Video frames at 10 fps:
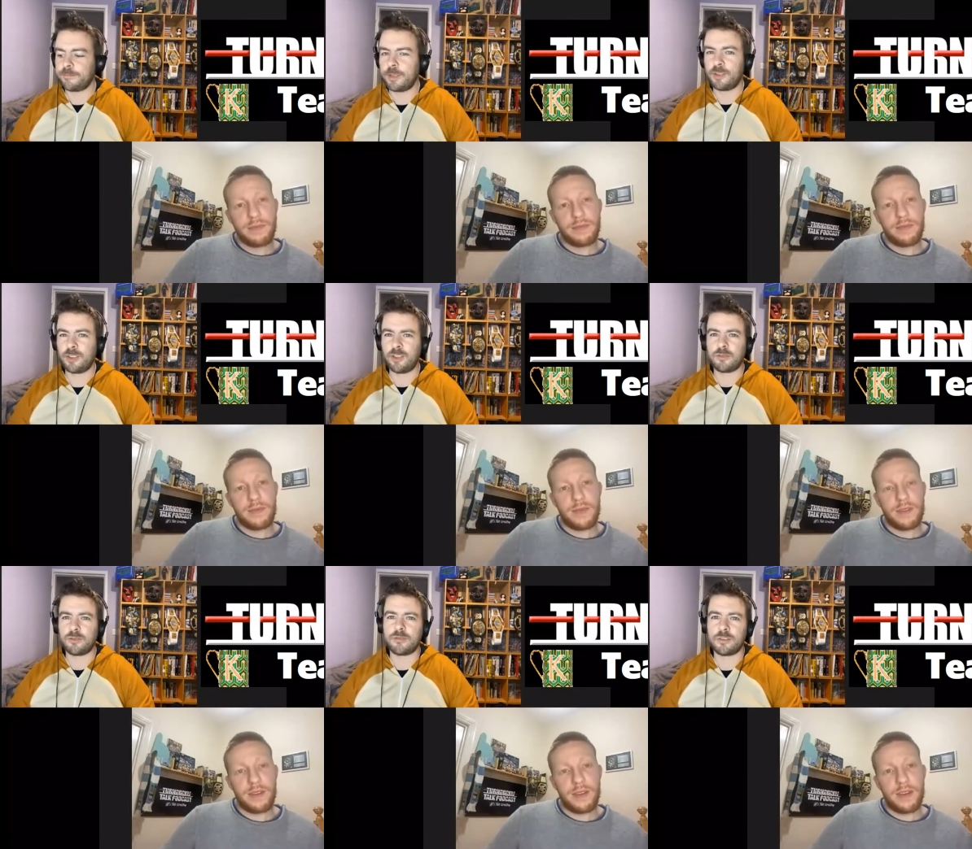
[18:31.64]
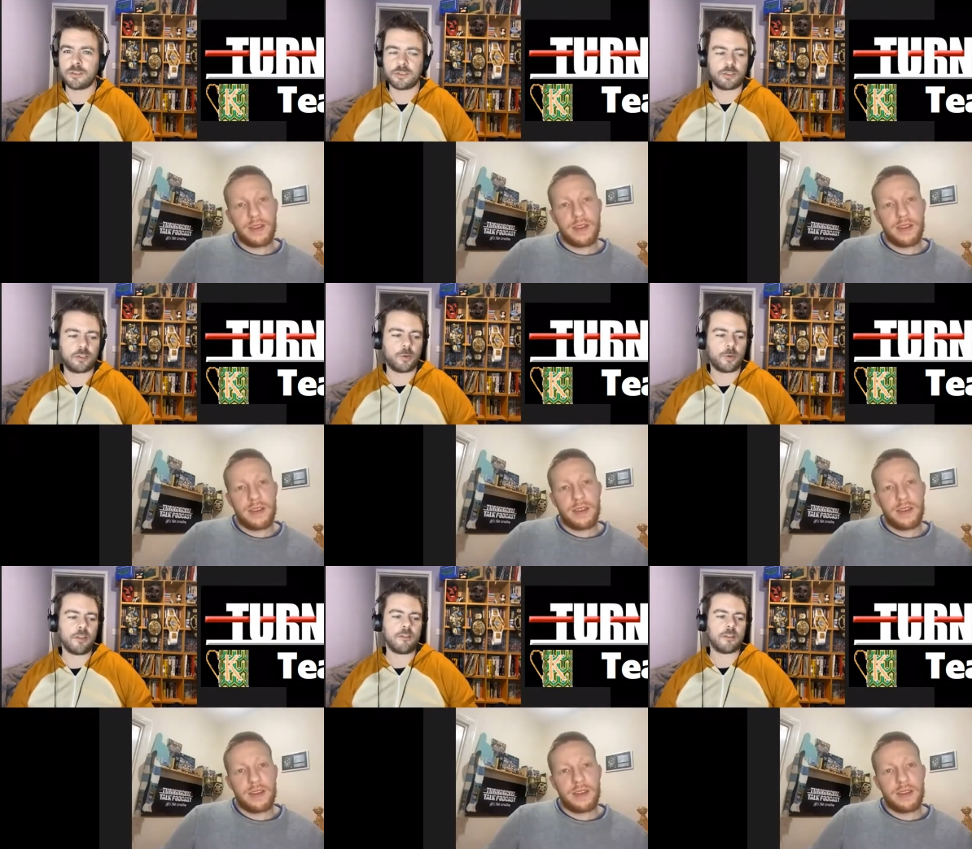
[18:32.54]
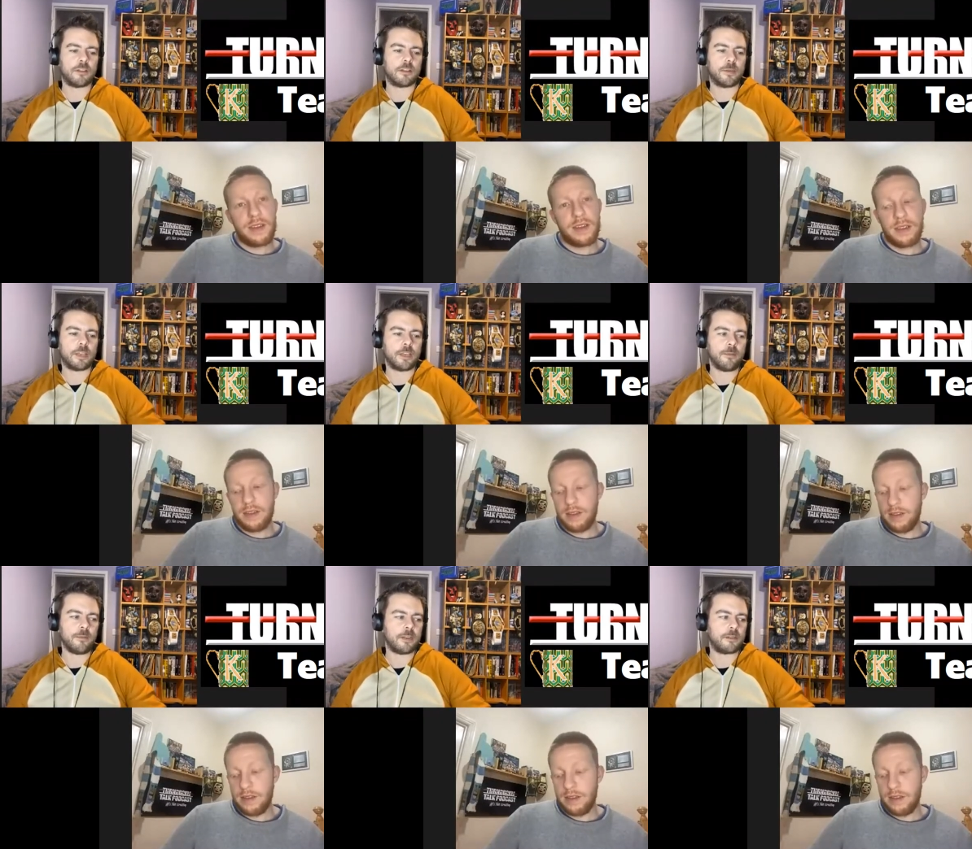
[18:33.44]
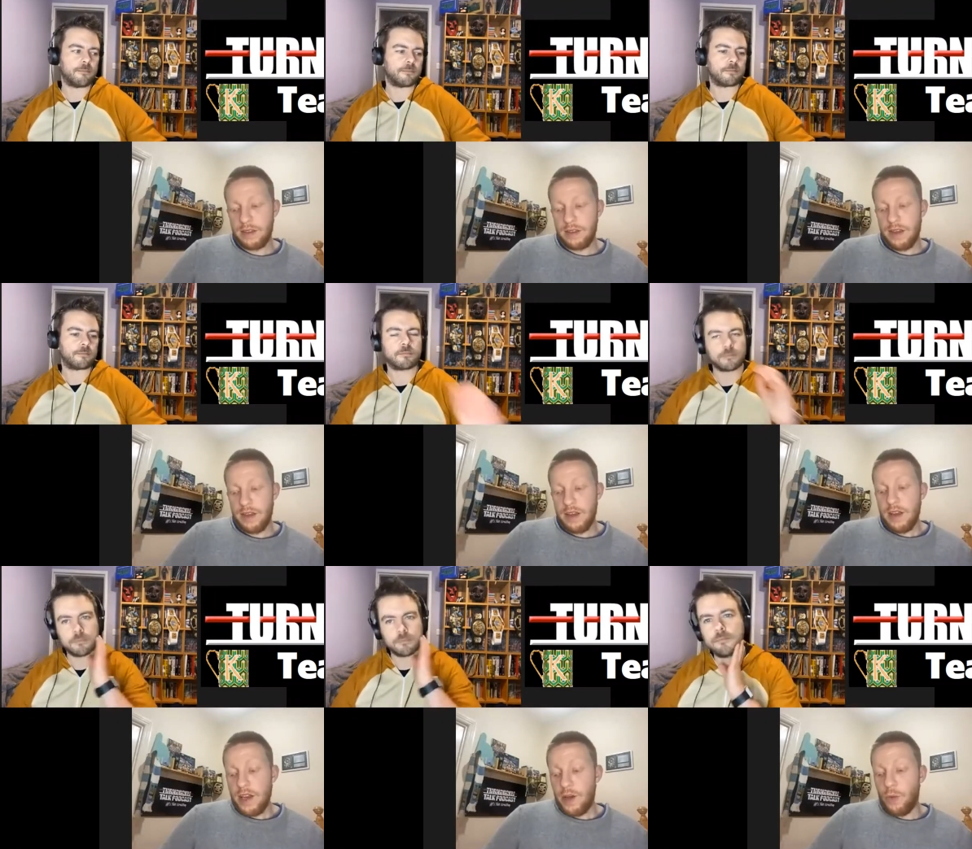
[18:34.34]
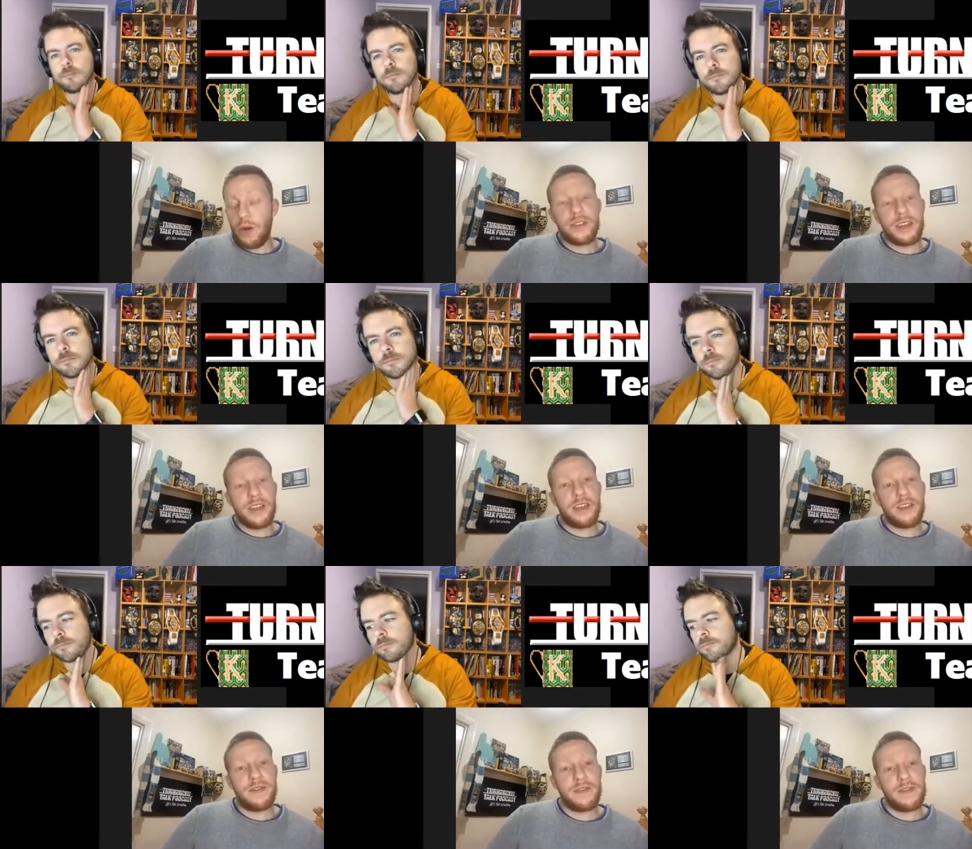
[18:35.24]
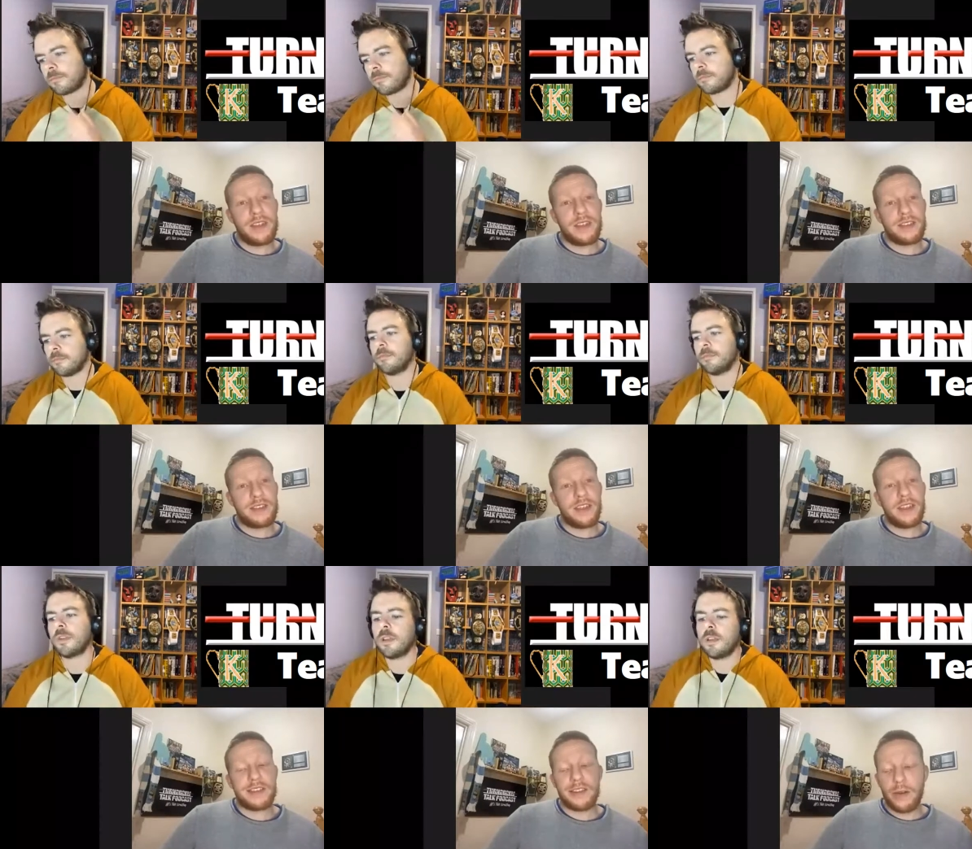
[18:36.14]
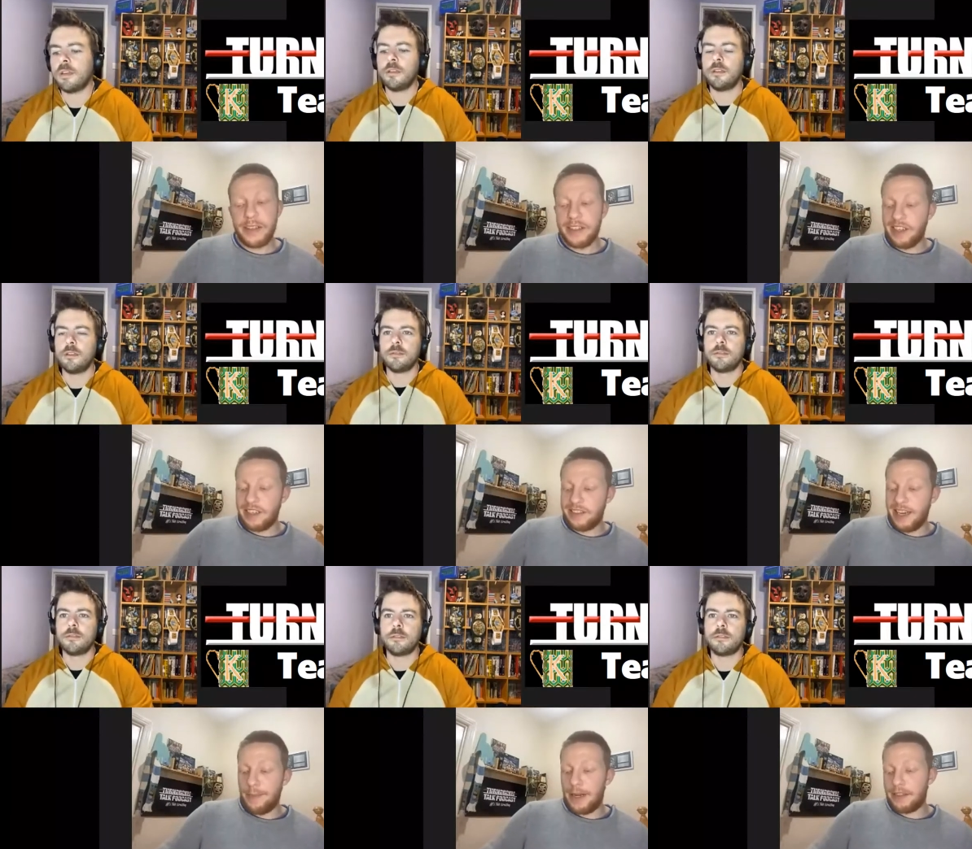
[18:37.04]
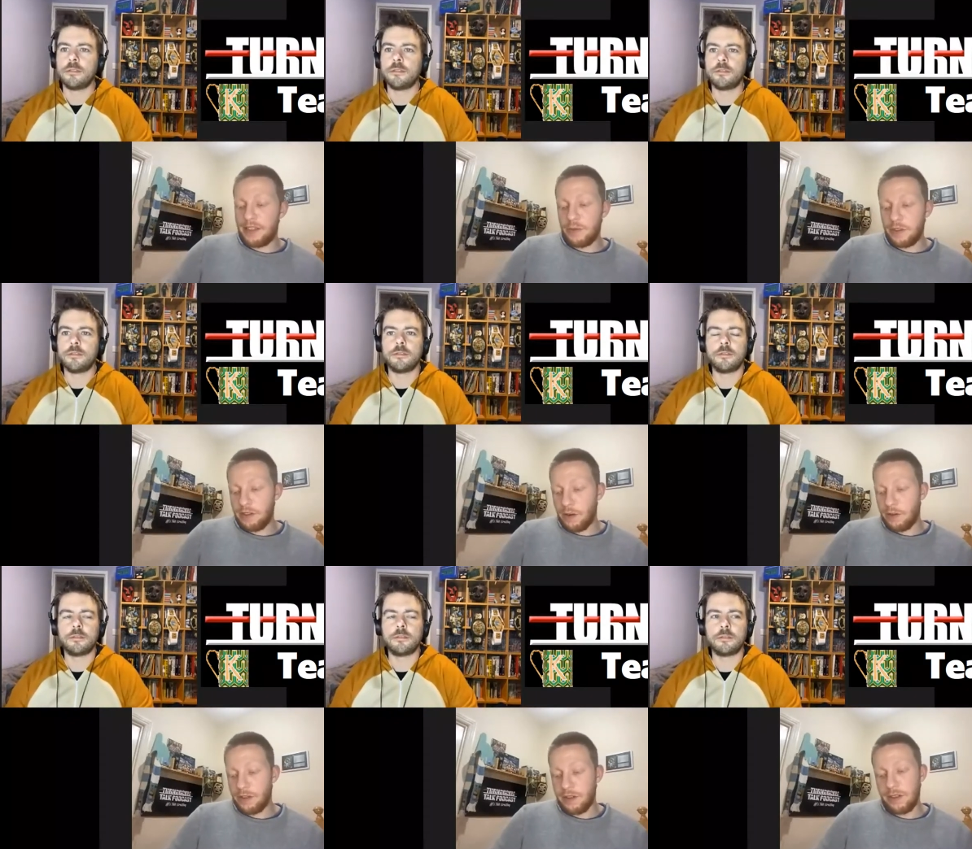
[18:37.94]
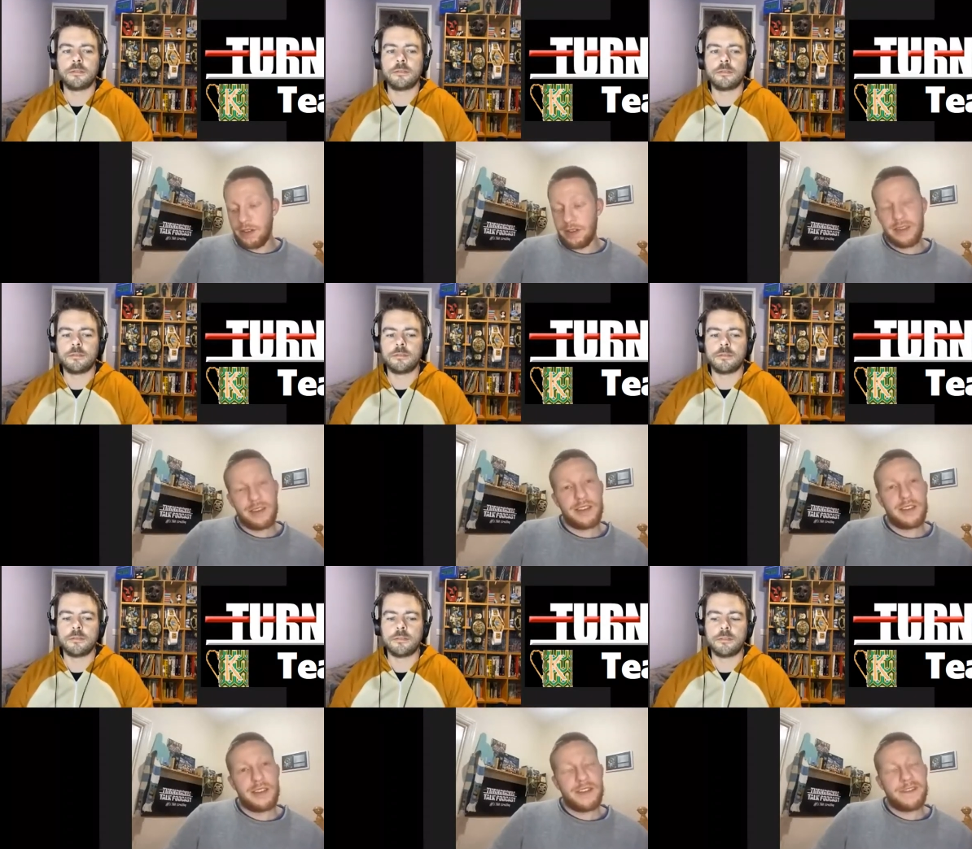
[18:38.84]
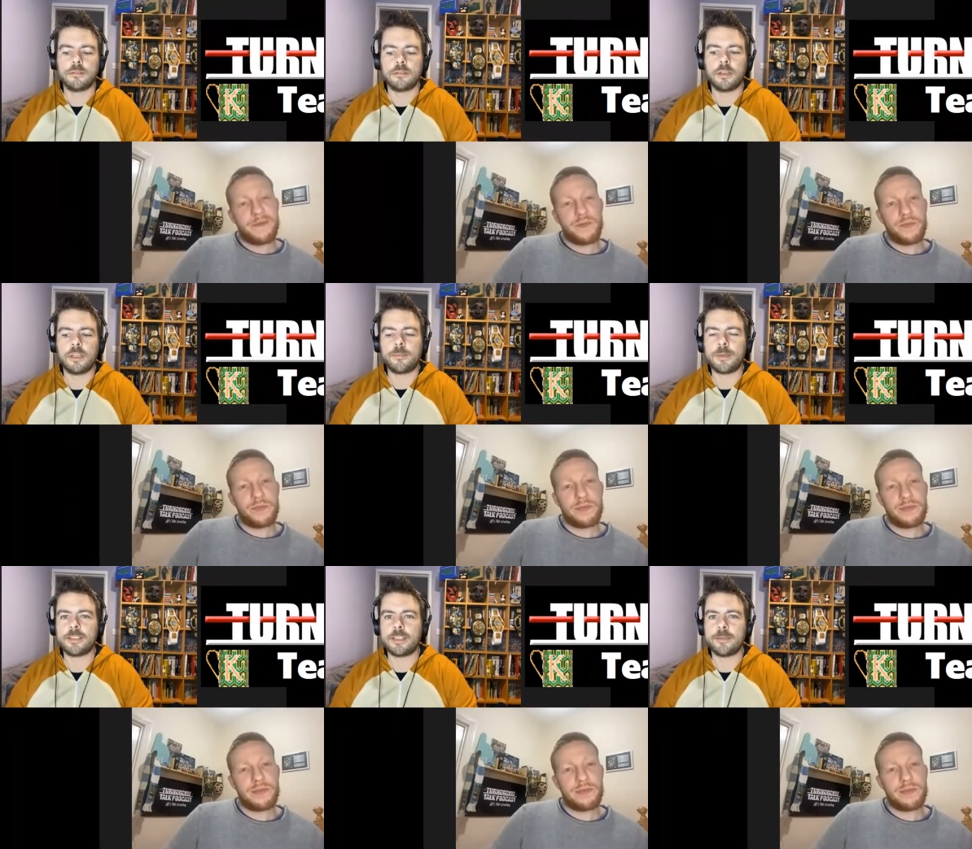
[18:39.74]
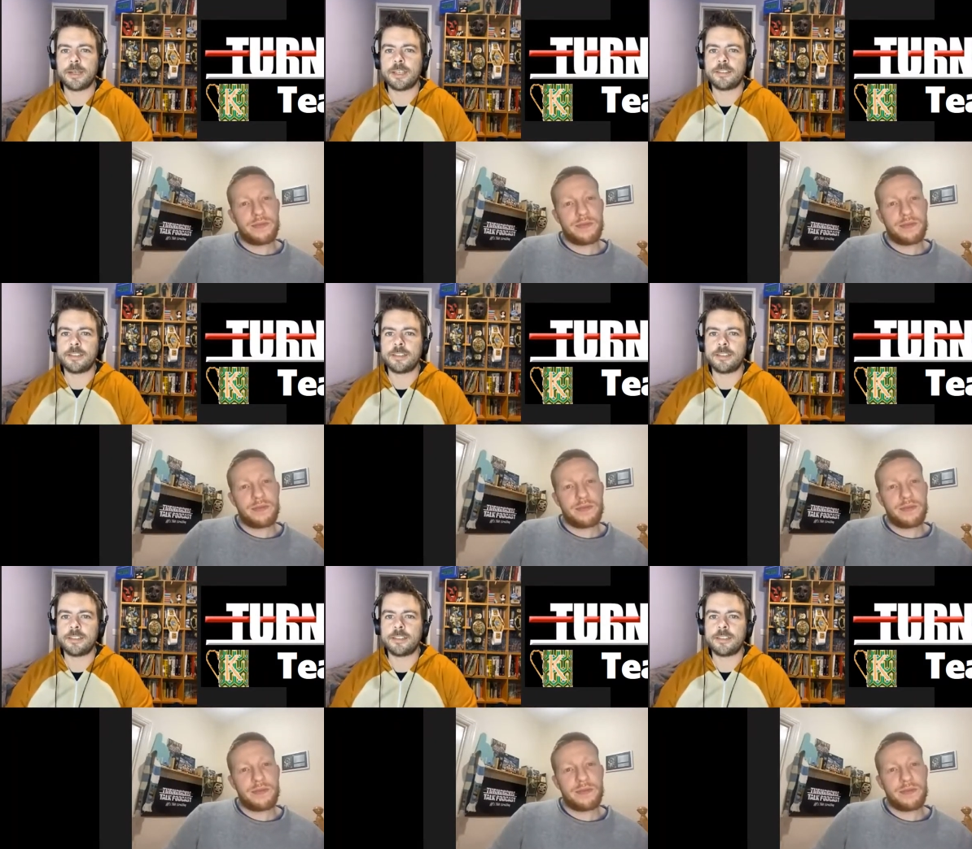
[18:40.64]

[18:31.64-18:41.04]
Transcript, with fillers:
Speaker 1: It was a good good weather on the weekend, wasn't it?
Speaker 2: It was, yeah. It's uh, slowly starting to get better, which is always good.
Speaker 1: Are you missing the Masked